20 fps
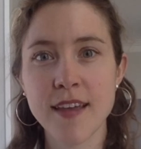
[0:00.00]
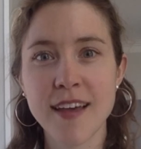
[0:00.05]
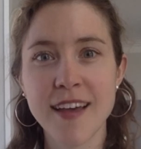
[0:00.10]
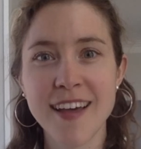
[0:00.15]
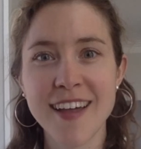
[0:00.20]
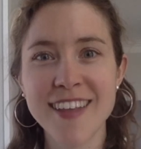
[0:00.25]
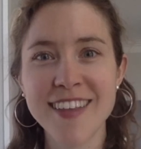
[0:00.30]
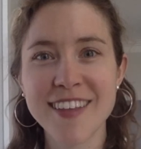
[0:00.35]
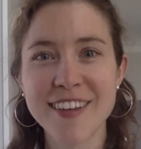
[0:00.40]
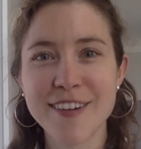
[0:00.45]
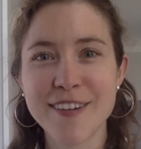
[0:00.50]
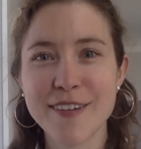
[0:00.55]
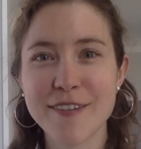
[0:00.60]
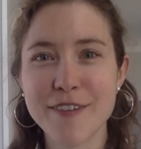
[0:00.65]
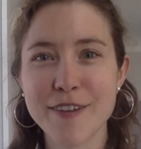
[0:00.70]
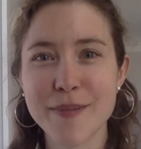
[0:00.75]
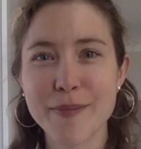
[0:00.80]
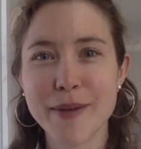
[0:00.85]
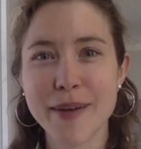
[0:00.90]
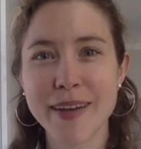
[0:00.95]
Hello
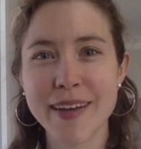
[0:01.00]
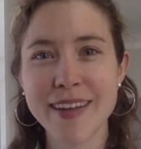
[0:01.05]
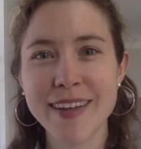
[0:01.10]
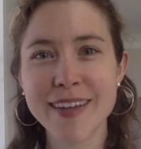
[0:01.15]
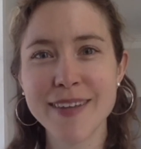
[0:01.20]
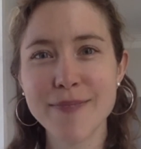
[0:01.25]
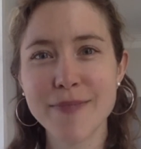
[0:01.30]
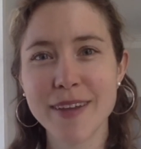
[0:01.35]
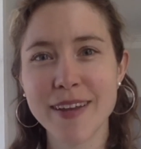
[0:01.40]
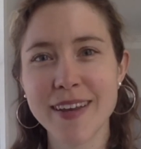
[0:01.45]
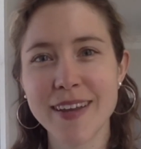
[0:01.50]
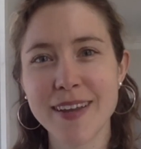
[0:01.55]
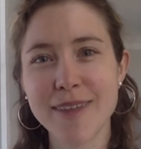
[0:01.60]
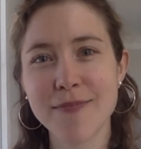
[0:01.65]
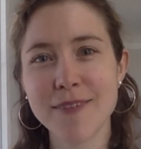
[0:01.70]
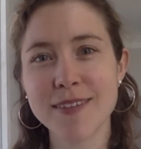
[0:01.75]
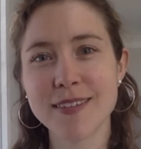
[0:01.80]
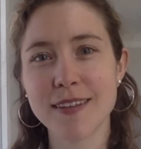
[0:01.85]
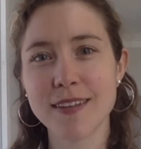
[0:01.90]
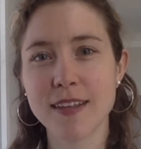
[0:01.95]
everybody, my
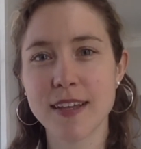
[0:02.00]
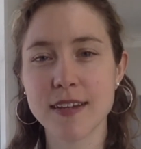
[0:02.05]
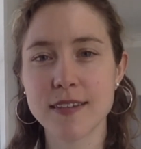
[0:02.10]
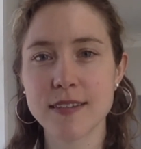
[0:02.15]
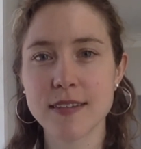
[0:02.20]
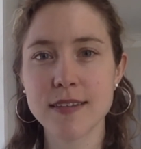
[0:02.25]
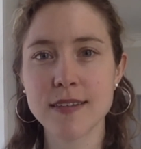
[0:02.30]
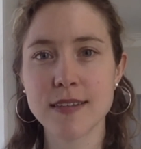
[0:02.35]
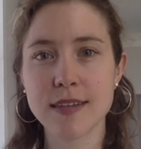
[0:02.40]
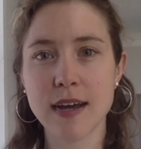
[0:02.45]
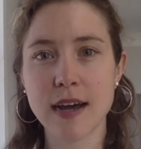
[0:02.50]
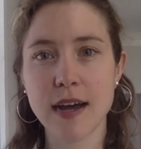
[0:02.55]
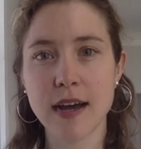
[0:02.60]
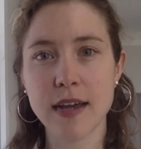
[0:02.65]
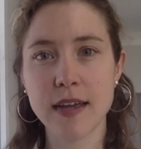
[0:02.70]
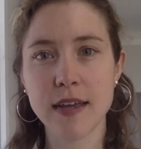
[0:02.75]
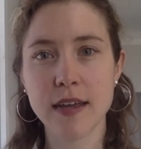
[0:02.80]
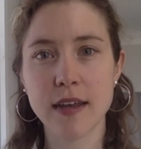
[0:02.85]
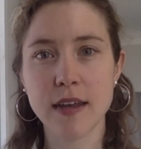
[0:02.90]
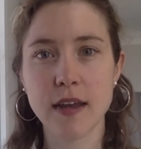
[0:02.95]
name is Alexis
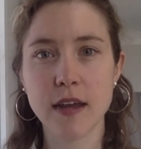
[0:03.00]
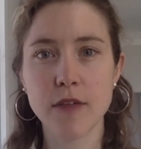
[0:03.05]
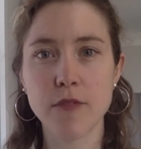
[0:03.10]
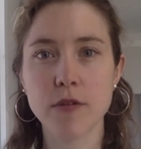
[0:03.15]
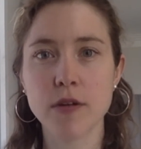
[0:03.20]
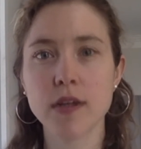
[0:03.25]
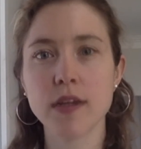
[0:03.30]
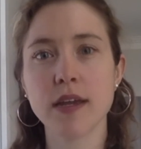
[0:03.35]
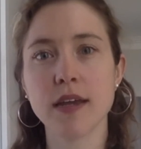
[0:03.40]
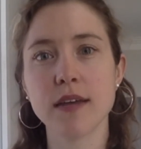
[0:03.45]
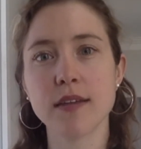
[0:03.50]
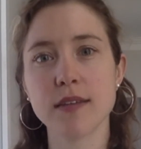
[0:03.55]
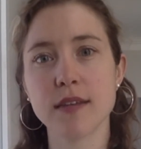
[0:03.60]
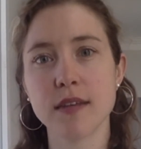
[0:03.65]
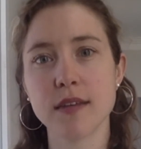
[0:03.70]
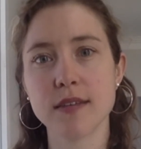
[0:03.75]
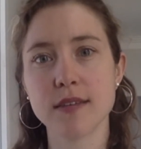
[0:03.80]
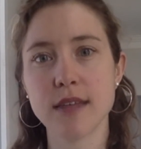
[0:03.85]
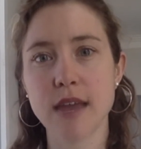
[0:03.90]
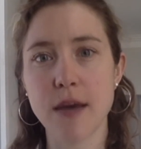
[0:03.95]
Guy and I work as
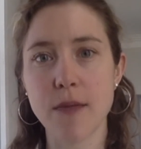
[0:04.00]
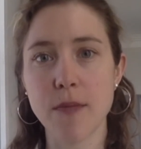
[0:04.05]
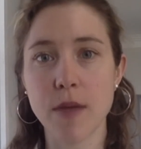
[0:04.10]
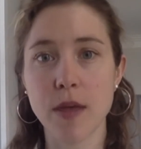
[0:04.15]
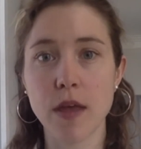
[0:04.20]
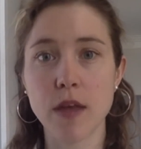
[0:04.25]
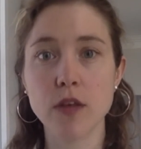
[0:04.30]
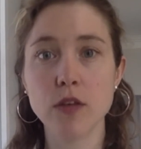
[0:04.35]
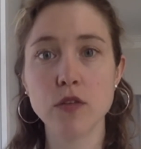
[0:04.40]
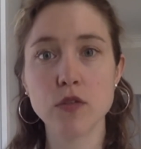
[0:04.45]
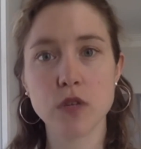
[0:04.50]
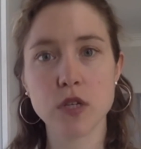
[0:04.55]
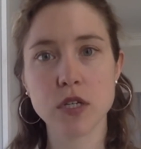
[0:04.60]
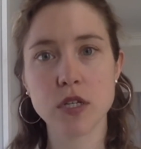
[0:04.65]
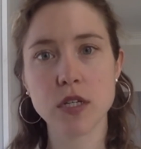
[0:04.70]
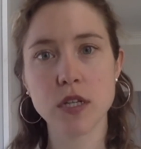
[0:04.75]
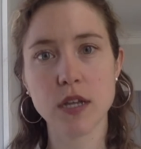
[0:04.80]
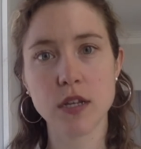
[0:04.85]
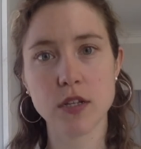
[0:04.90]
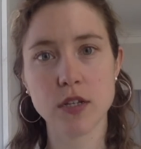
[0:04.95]
a SNAP Ed
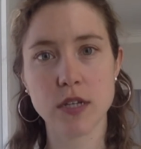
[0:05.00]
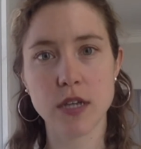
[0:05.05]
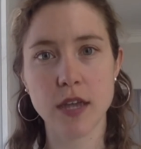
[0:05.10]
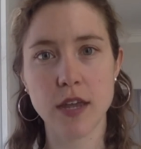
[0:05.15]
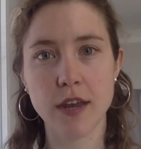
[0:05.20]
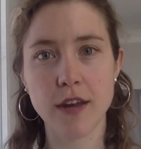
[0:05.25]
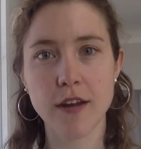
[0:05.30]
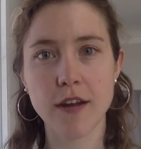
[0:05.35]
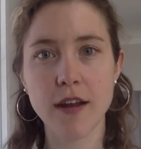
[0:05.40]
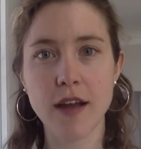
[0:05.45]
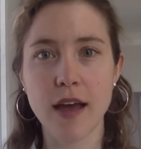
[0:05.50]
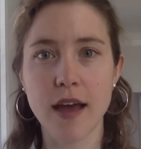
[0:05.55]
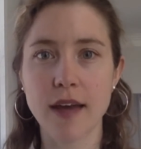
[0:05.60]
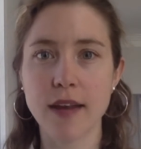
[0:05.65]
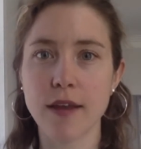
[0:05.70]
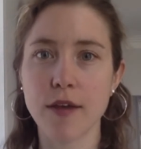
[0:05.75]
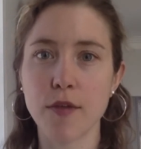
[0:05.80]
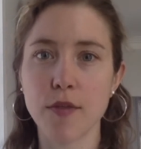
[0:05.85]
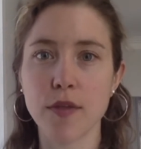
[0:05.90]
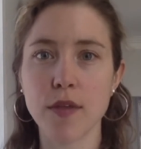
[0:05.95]
nutrition educator at
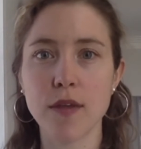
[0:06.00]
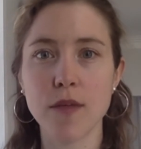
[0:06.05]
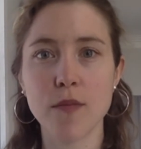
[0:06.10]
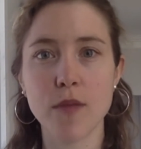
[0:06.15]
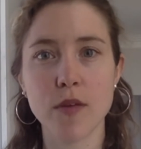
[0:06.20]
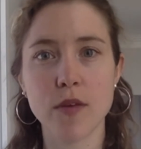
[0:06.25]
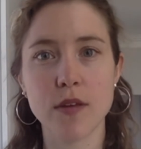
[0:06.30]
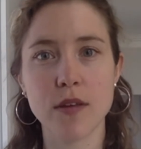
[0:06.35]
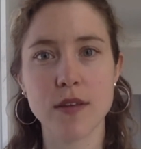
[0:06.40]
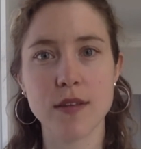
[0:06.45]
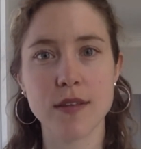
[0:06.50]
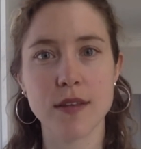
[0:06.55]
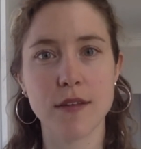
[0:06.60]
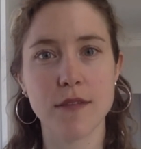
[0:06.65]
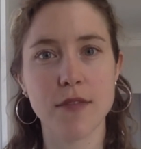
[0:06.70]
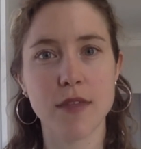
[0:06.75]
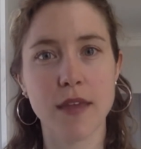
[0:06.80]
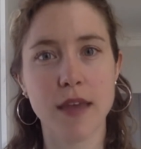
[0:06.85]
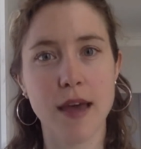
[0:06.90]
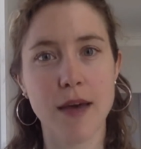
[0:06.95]
Healthy Communities of
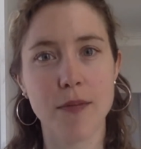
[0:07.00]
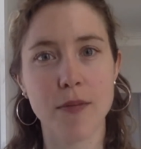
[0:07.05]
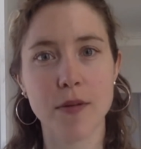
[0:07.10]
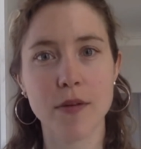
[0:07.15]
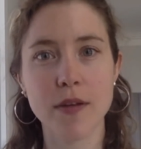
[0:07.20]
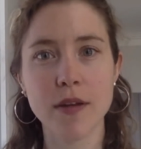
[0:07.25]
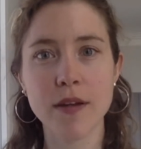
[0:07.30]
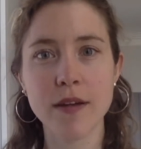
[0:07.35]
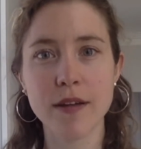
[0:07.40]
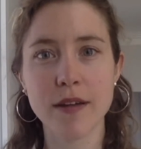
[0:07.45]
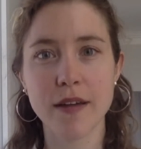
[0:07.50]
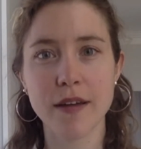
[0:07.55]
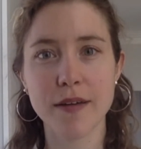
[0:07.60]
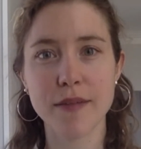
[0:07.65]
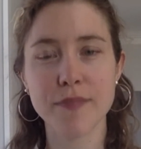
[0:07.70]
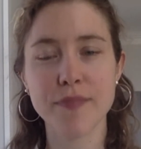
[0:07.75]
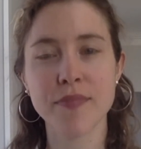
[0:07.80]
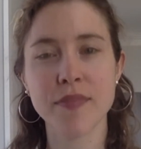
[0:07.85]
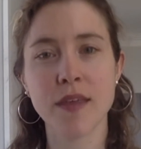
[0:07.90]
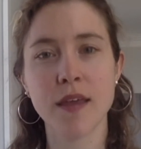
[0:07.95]
the Capital Area.
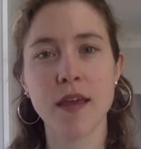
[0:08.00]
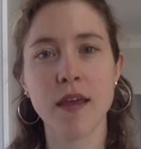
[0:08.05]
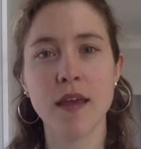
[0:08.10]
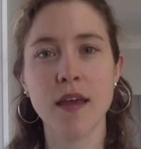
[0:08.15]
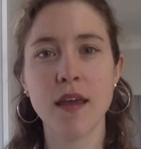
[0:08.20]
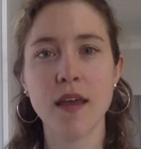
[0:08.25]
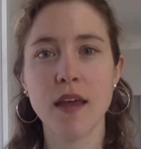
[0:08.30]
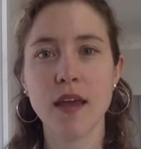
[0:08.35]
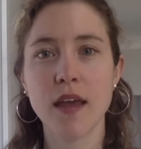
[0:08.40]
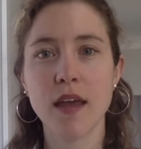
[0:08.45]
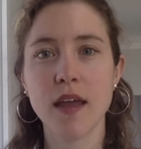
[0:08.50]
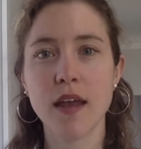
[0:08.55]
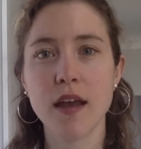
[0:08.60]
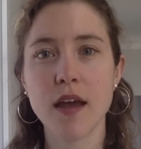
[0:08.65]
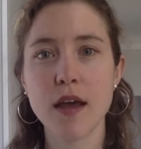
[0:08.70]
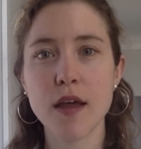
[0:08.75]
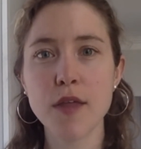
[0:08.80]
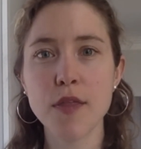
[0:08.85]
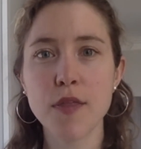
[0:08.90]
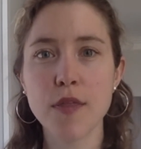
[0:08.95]
And
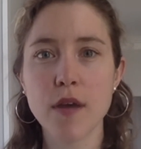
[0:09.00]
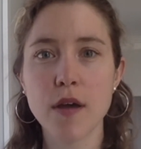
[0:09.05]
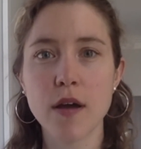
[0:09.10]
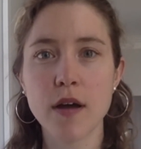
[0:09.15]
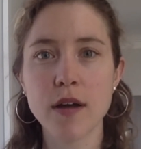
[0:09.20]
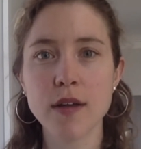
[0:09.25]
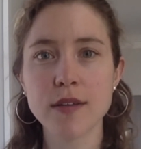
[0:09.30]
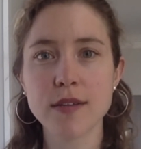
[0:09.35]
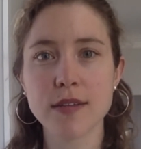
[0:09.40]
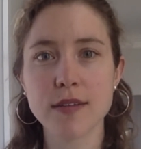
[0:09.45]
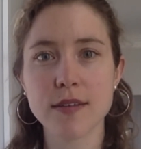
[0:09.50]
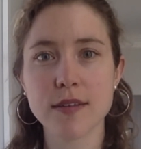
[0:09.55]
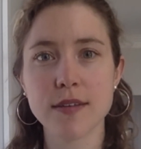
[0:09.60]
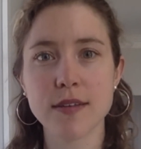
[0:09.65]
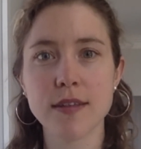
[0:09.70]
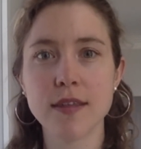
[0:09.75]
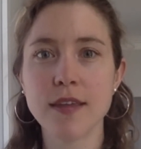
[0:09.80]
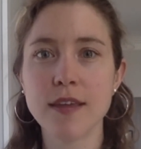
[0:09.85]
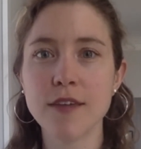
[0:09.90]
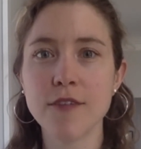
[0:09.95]
I thought,
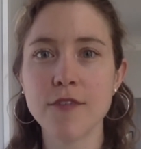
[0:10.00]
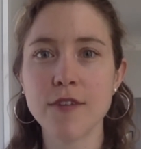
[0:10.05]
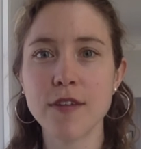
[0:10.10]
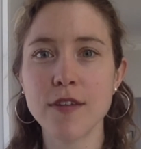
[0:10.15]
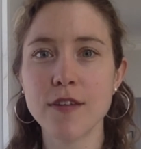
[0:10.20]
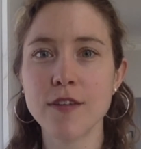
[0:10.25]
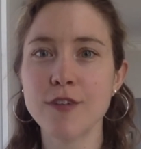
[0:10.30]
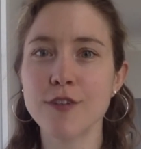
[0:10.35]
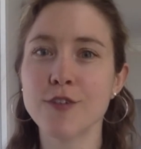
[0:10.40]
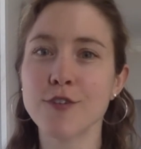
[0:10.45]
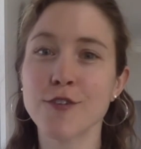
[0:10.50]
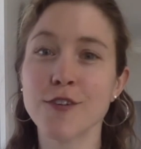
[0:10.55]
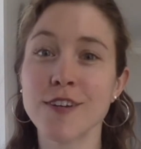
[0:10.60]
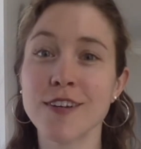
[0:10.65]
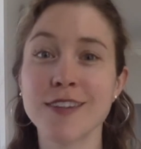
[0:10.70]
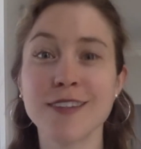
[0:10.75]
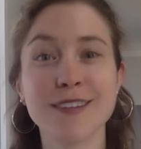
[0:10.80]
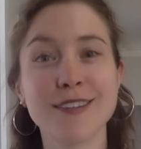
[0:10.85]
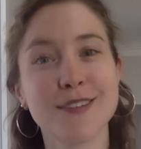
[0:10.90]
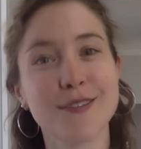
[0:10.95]
given
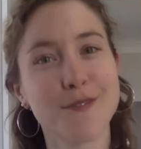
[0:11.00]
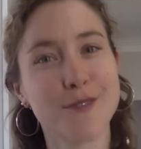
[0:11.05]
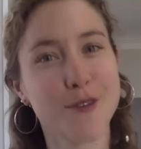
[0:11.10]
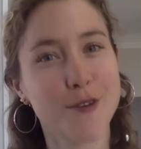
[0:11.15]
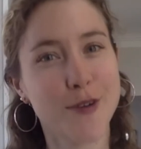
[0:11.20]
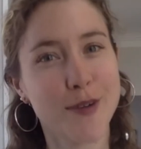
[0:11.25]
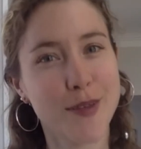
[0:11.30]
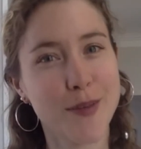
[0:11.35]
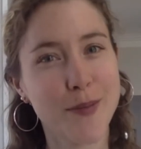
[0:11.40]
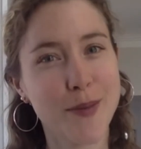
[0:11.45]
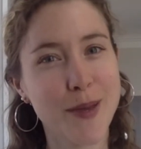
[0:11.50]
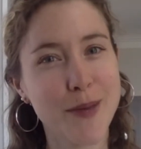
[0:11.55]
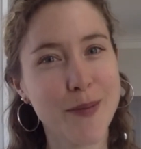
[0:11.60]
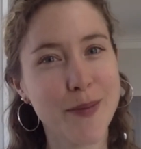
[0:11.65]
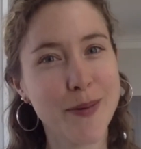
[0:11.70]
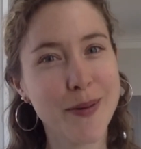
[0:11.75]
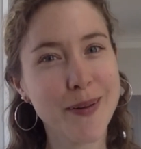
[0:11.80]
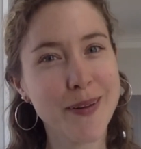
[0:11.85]
shortages of toilet paper